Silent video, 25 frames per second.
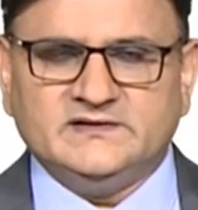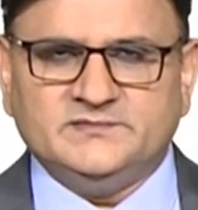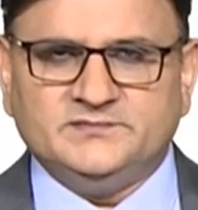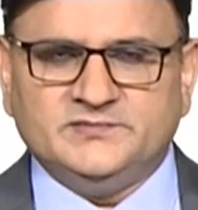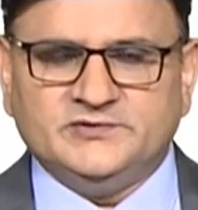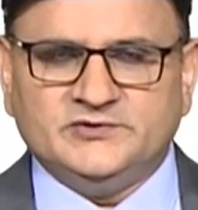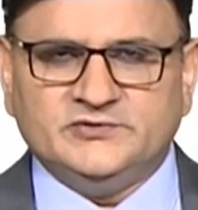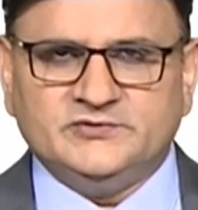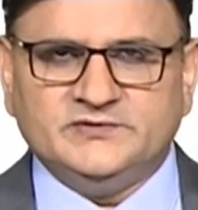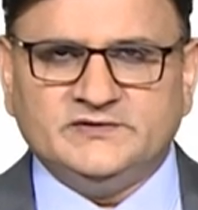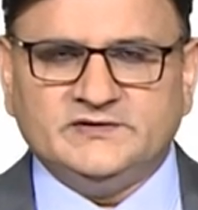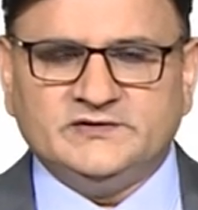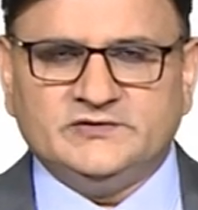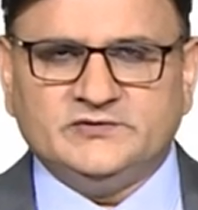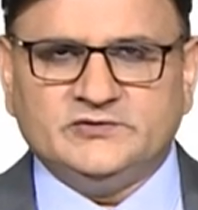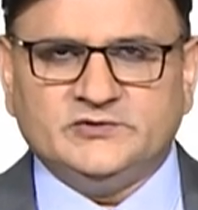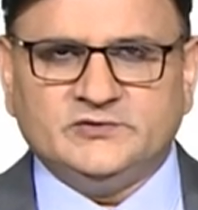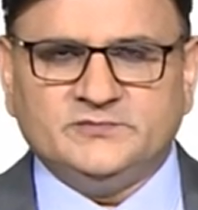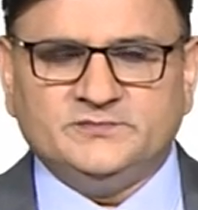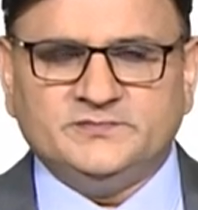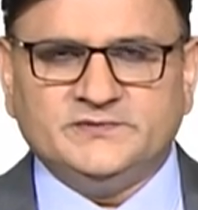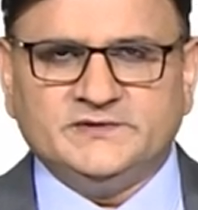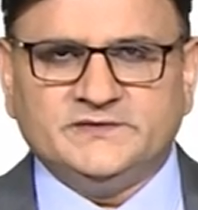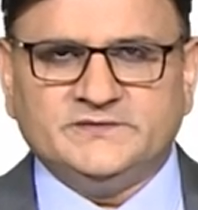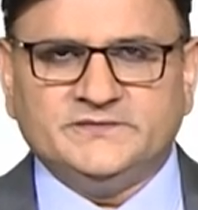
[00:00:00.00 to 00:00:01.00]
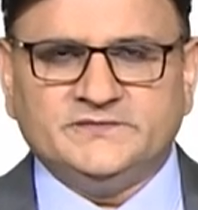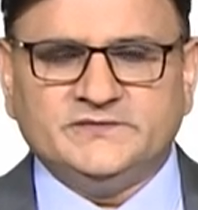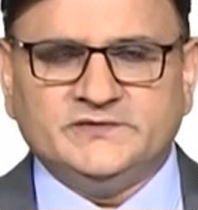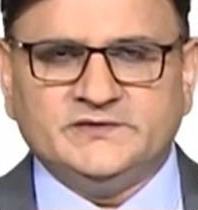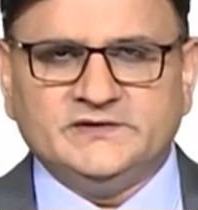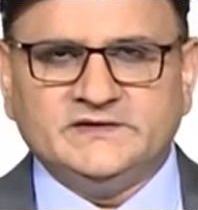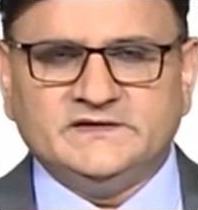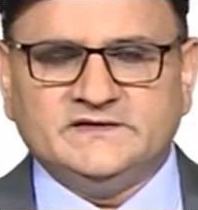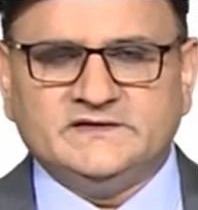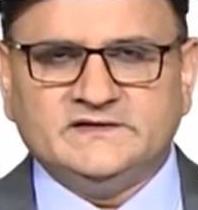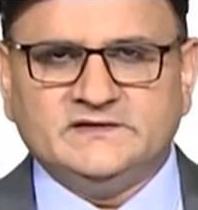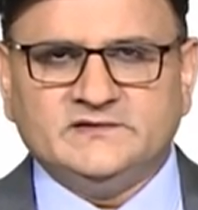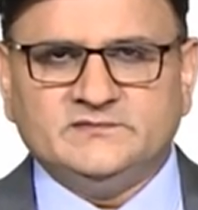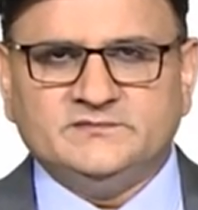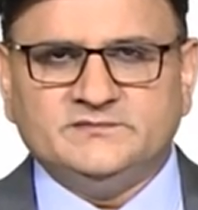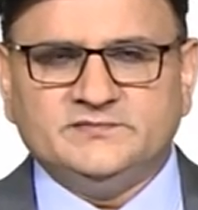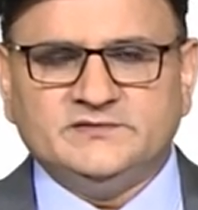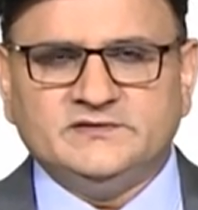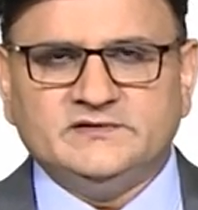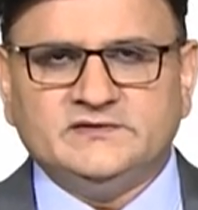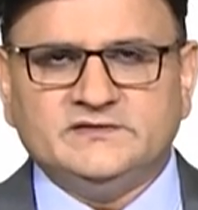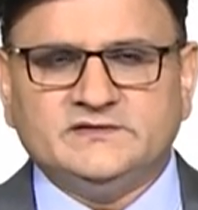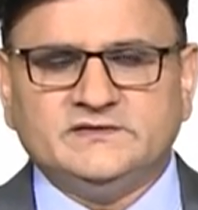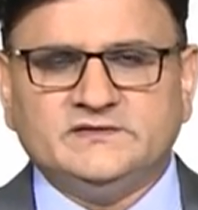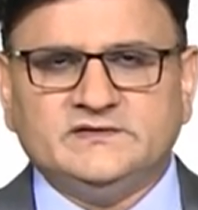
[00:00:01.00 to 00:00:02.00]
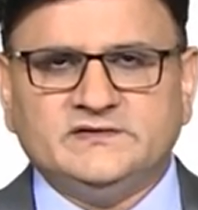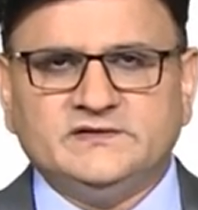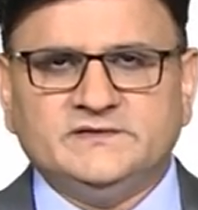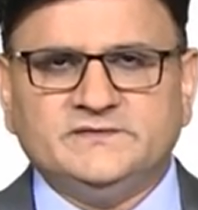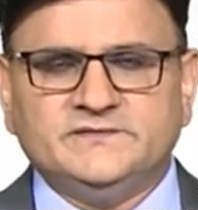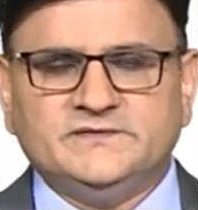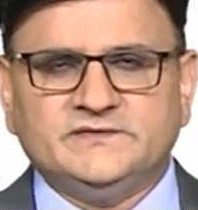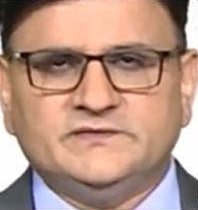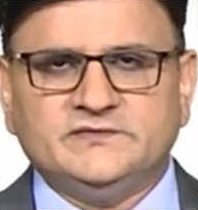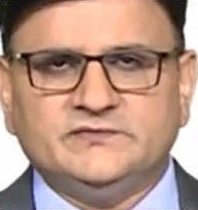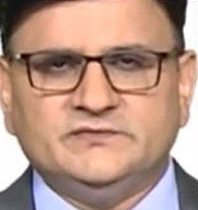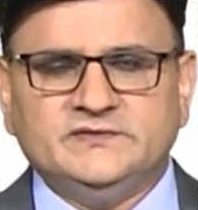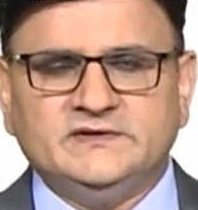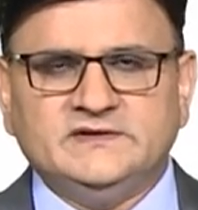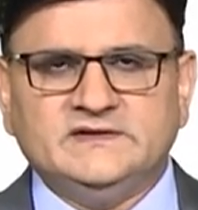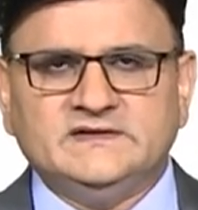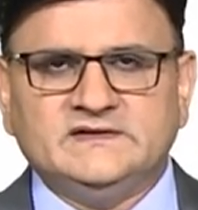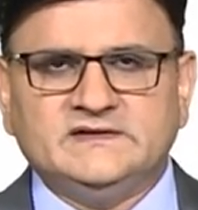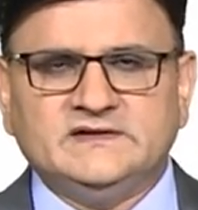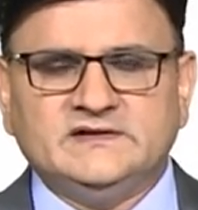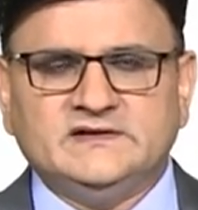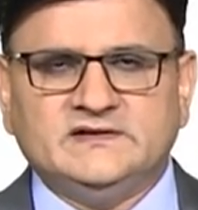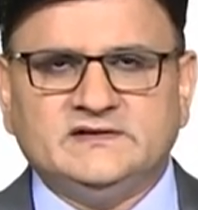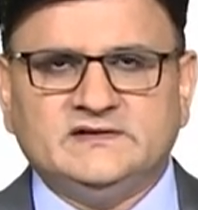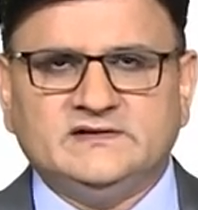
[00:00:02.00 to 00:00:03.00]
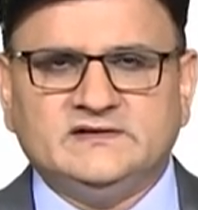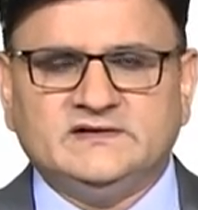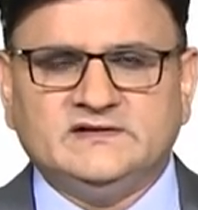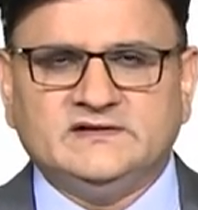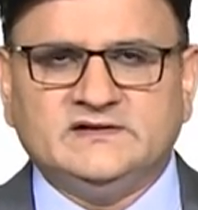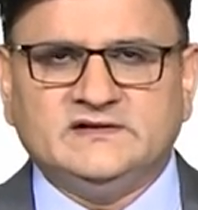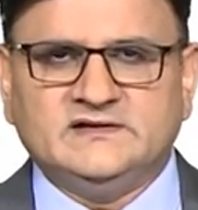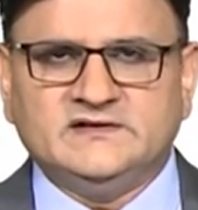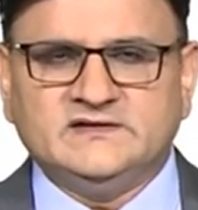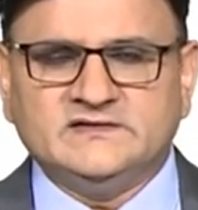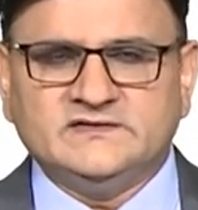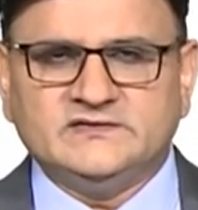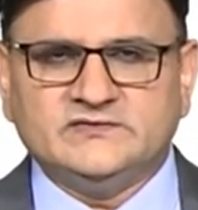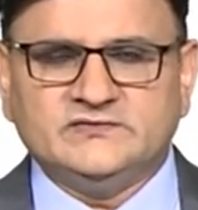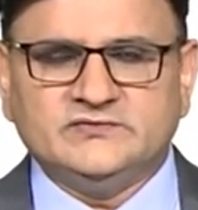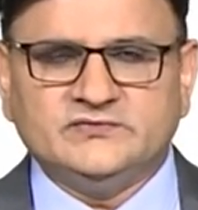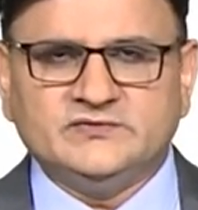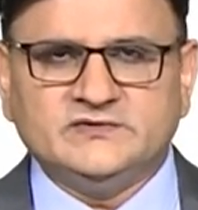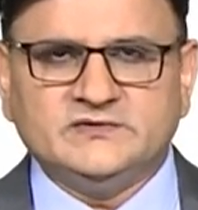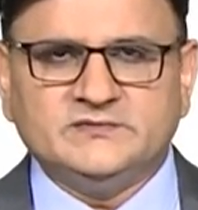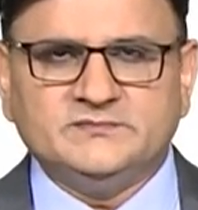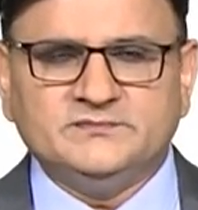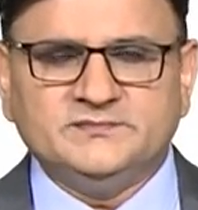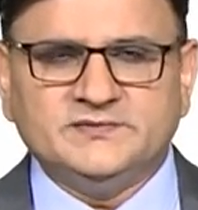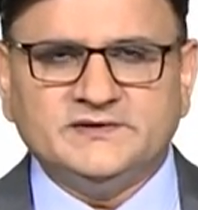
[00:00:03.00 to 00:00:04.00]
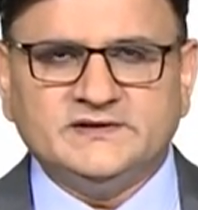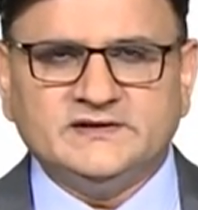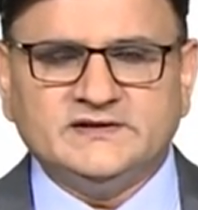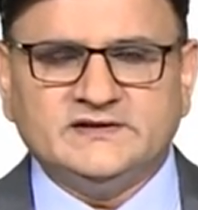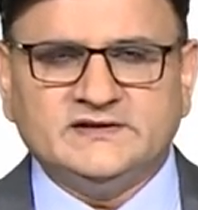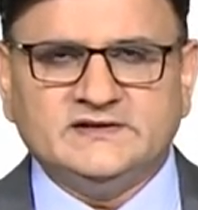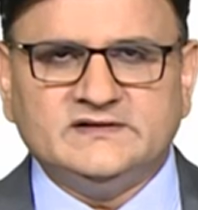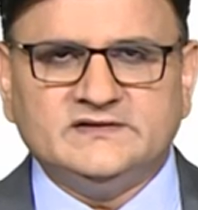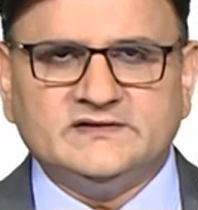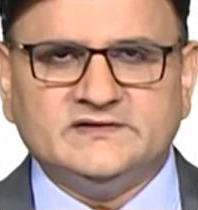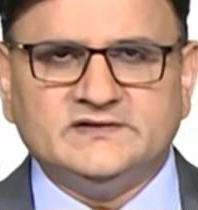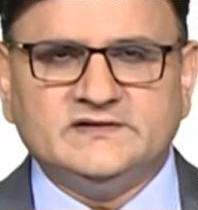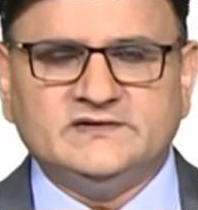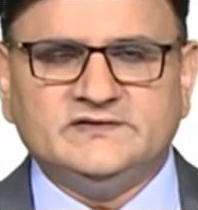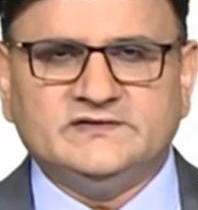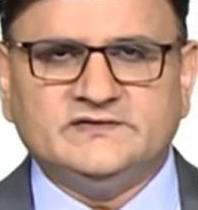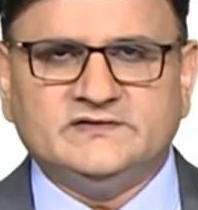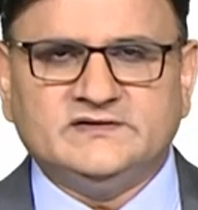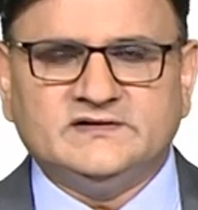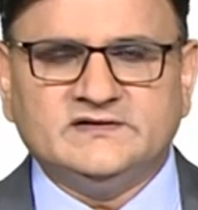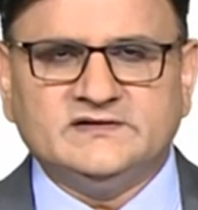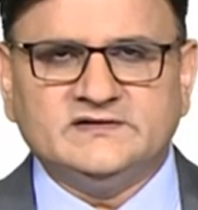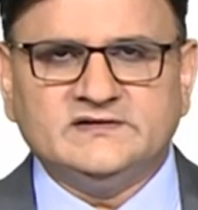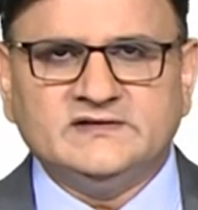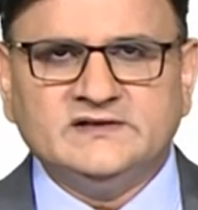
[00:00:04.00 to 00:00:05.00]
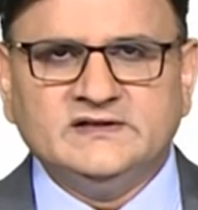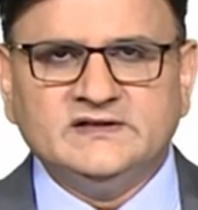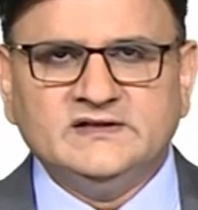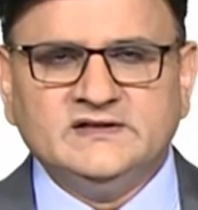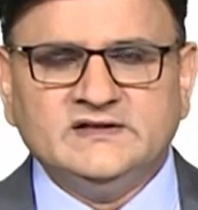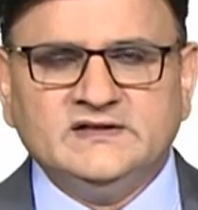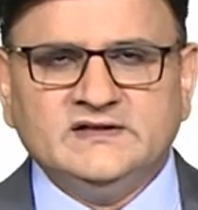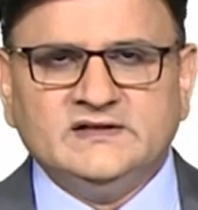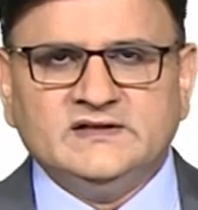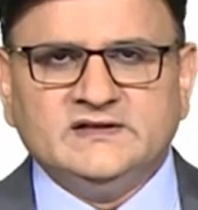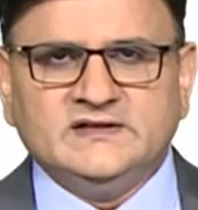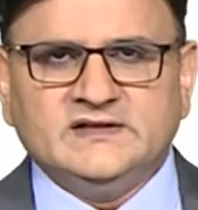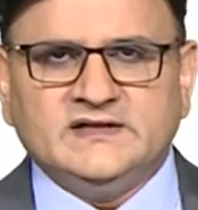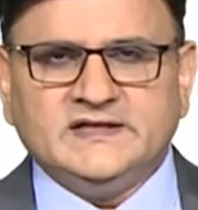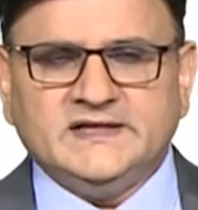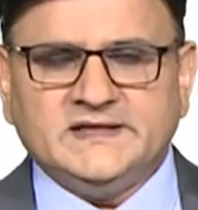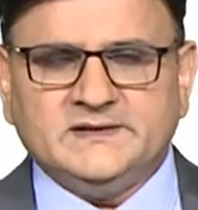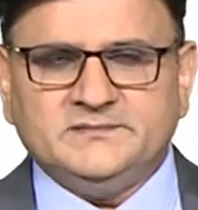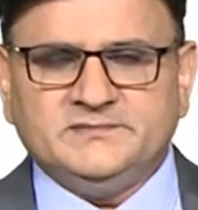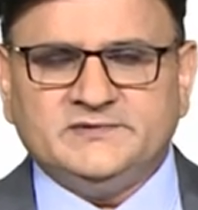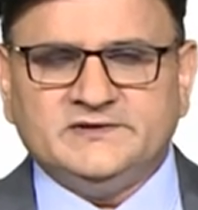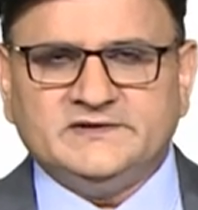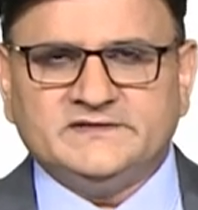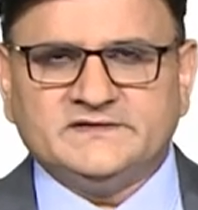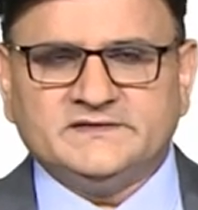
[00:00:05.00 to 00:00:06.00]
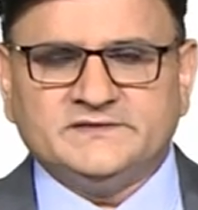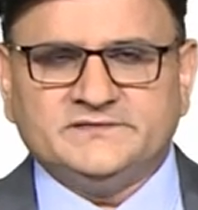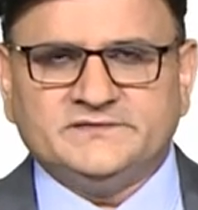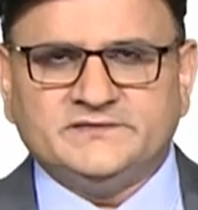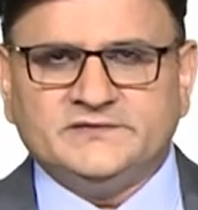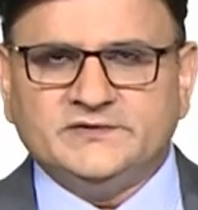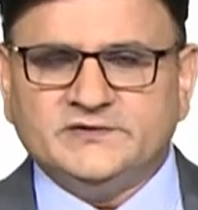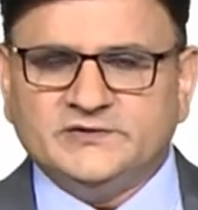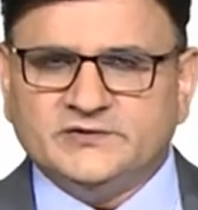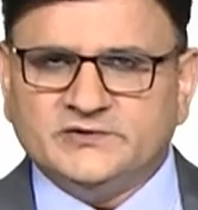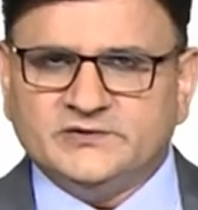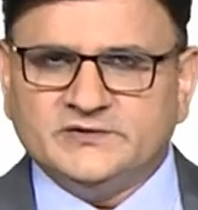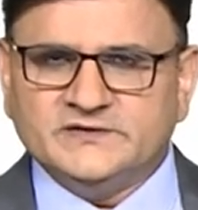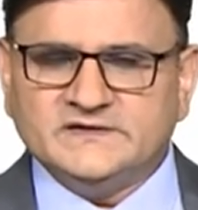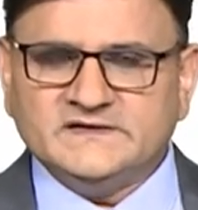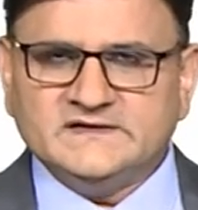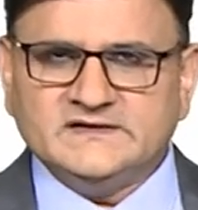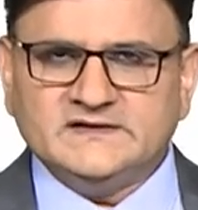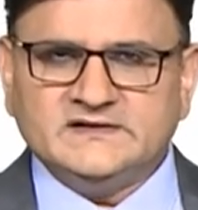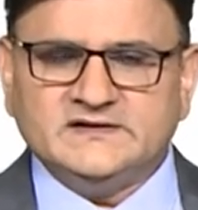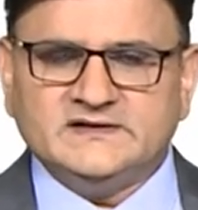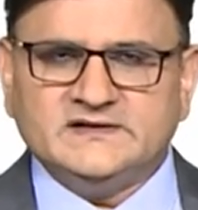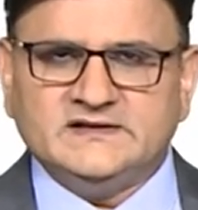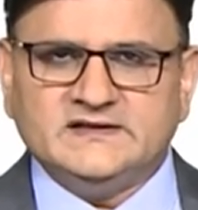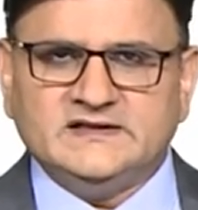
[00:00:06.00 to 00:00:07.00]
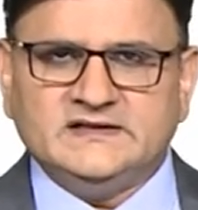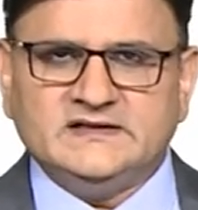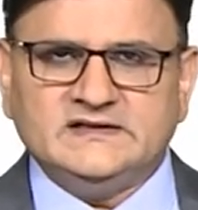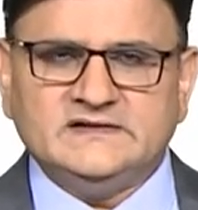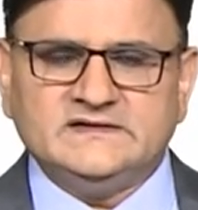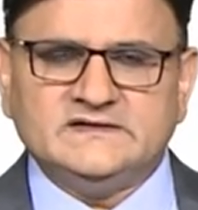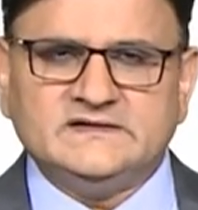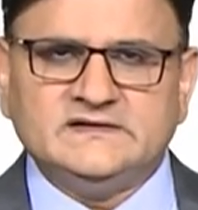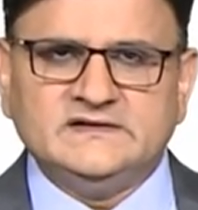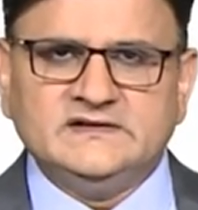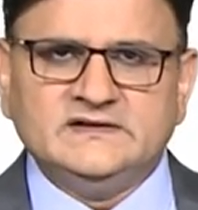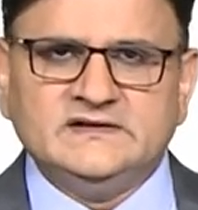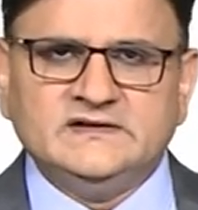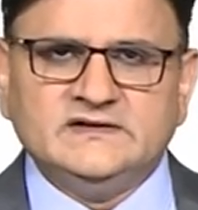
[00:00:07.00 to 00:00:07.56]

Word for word: about the topic. For example, if students are asked to compare and contrast habits of dogs and cats,